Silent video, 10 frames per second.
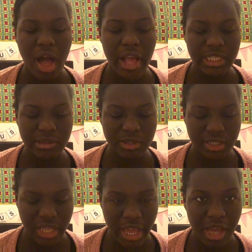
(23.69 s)
I'd
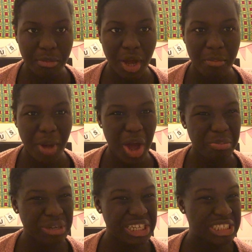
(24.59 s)
say I'm
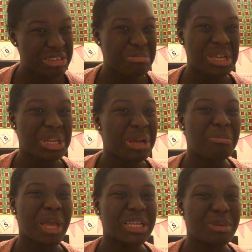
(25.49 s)
upper intermediate
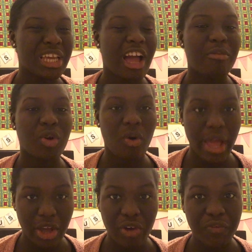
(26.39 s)
maybe. I'm
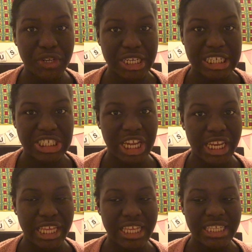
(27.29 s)
quite confident in
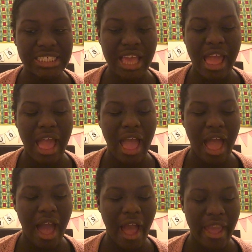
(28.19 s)
Chinese.
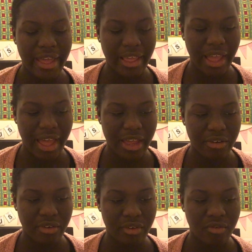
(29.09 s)
I
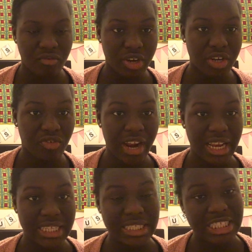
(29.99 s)
can read, write,
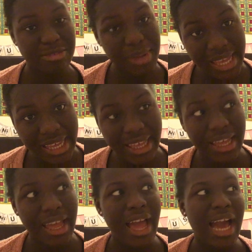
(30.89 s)
listen, speak,
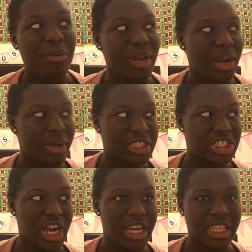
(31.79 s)
and when I went to
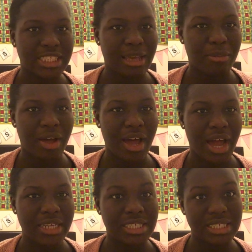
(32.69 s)
China this summer,
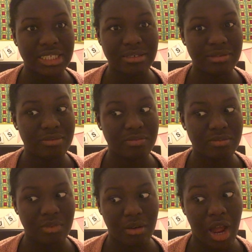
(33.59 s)

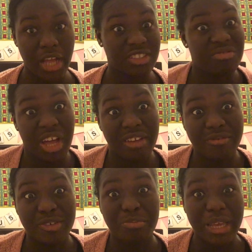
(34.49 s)
I
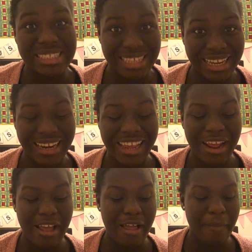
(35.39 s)
survived
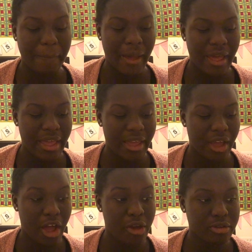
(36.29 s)
basically. My
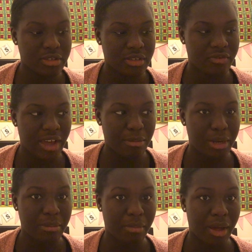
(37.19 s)
host
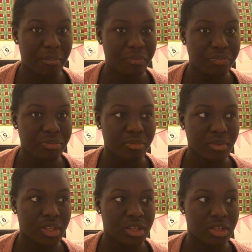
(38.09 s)
family mum
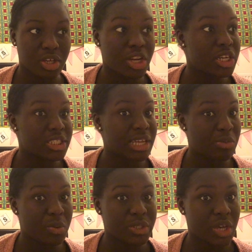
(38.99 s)
could
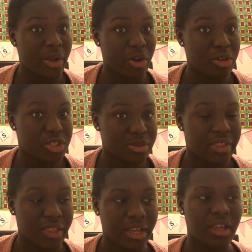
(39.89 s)
understand what was going on, so I
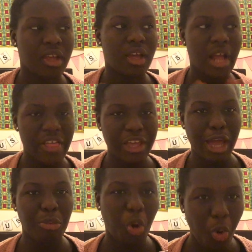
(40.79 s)
think
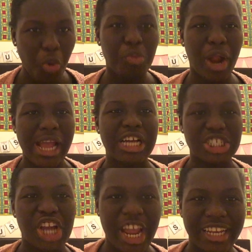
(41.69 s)
I'm all right
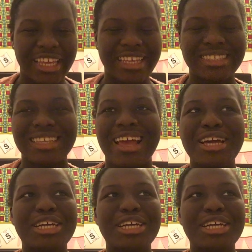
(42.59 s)
at Chinese.